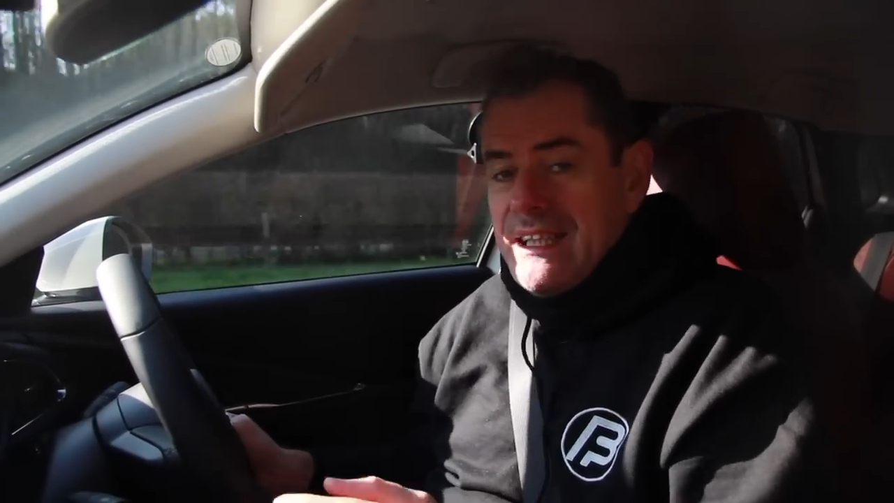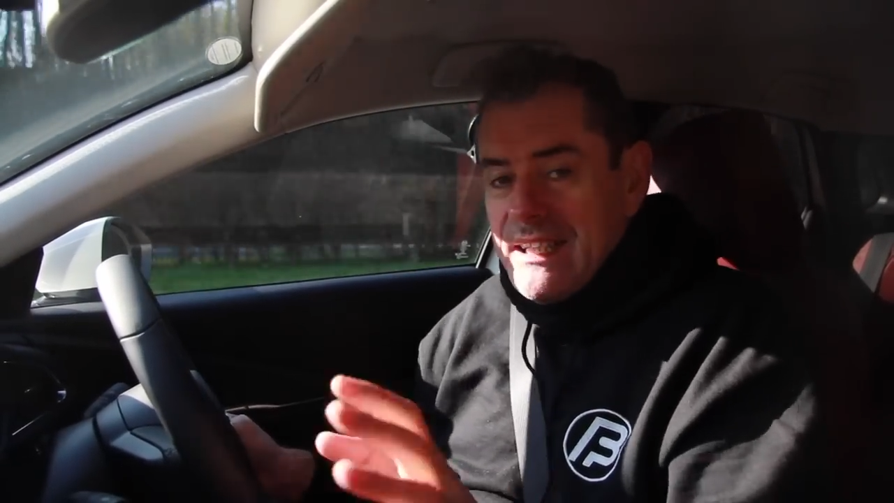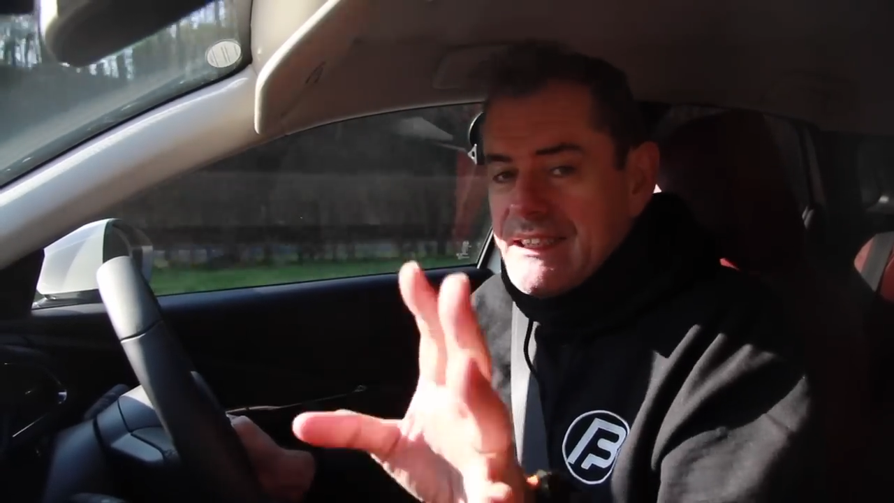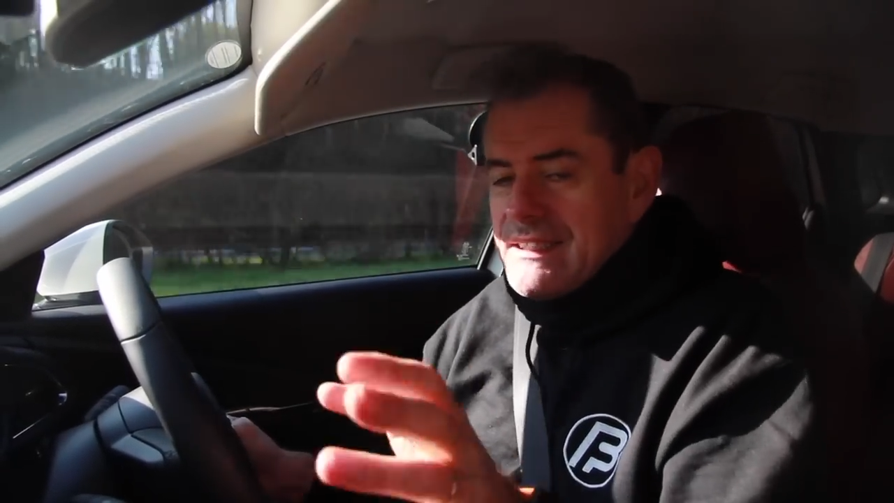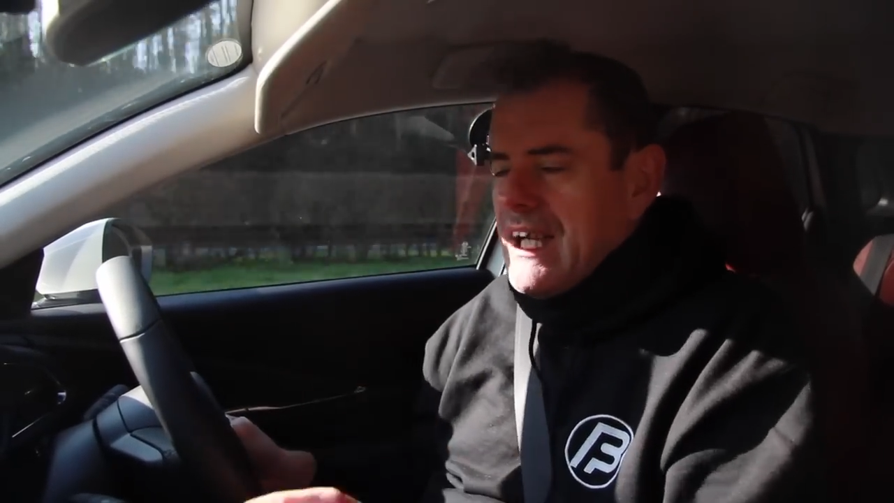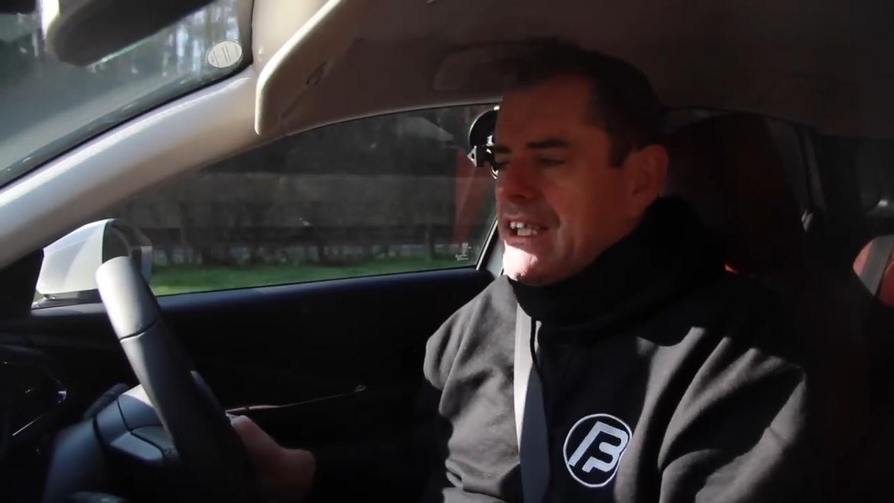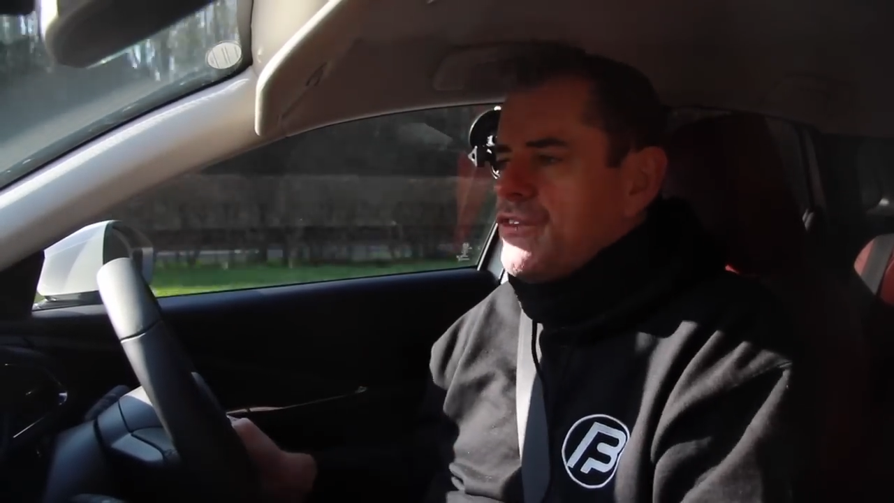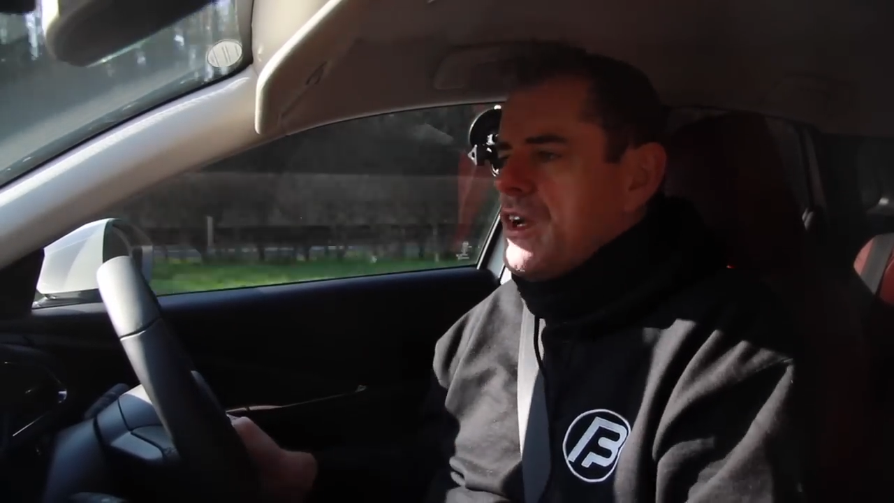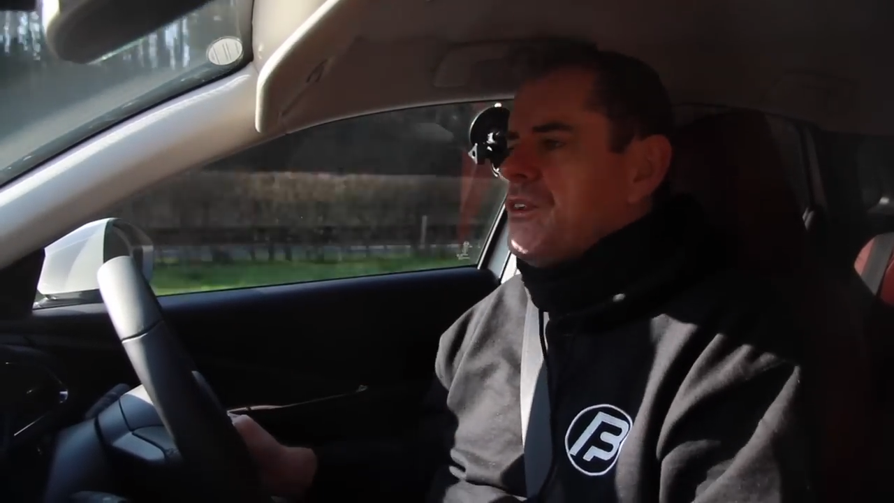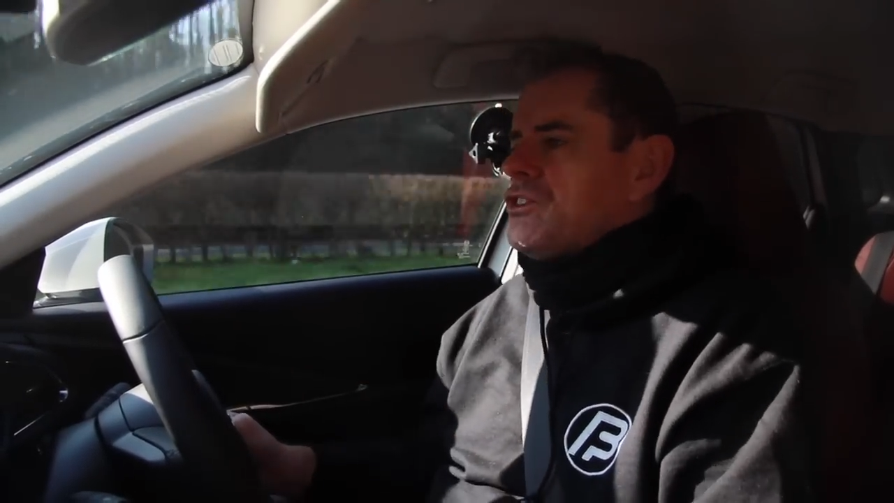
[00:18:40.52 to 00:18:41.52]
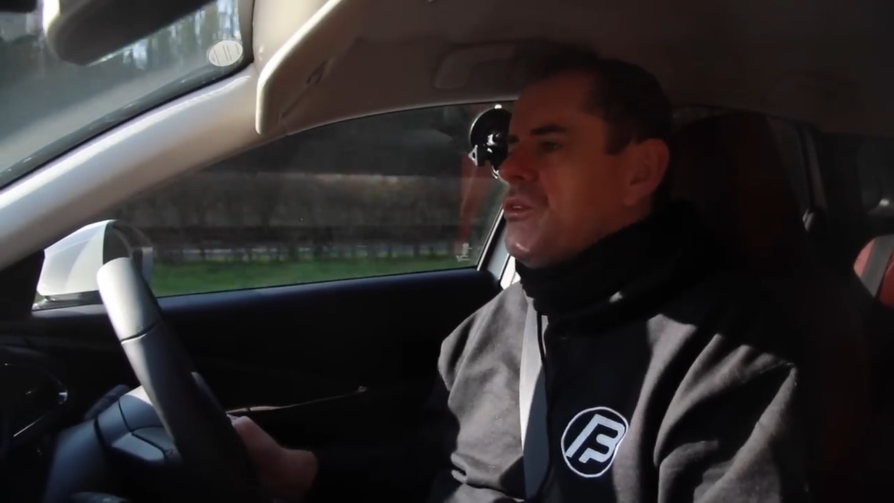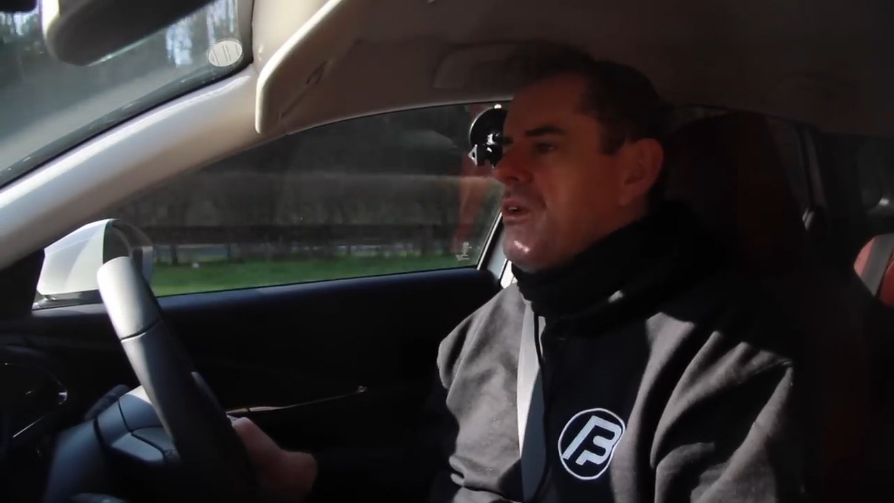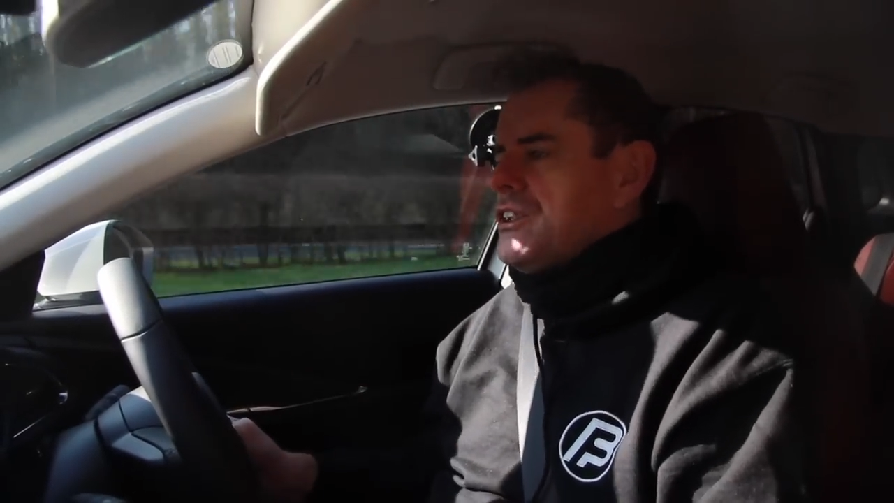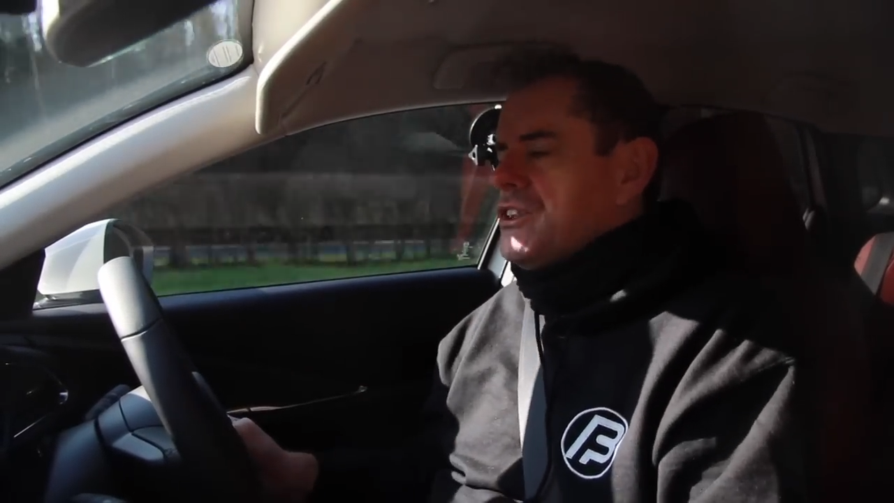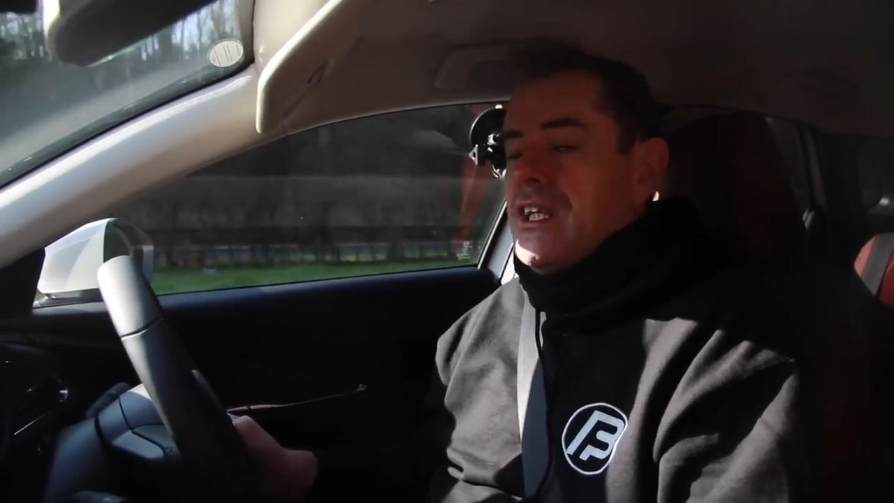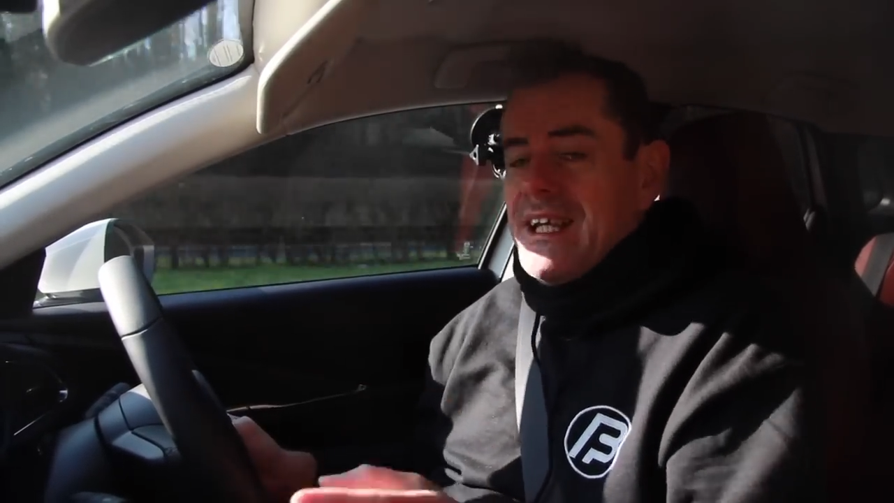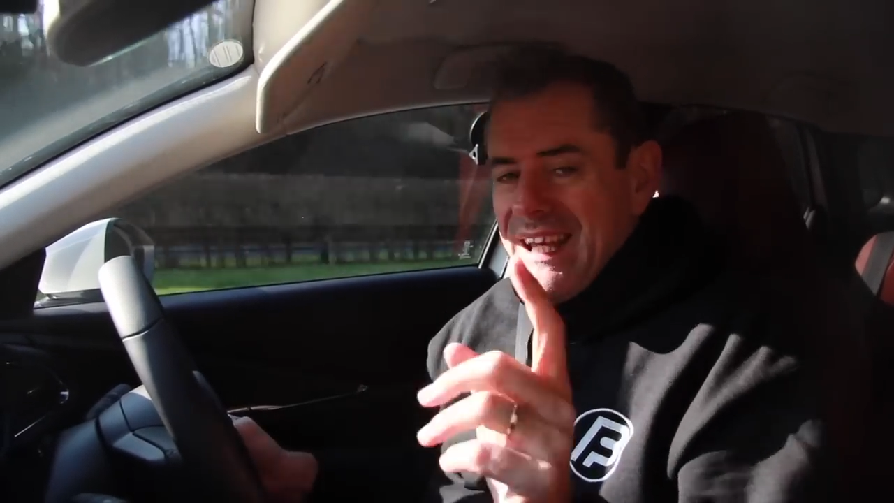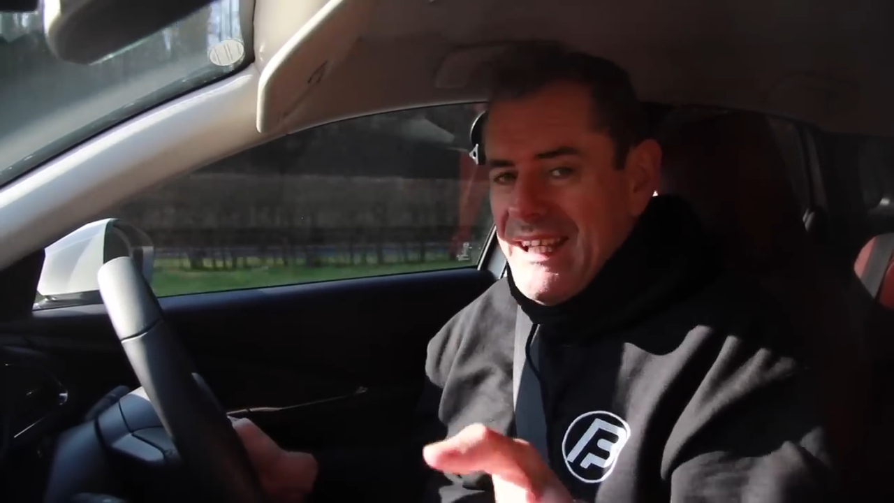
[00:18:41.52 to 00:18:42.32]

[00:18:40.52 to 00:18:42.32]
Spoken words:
Listen, thanks very much for watching.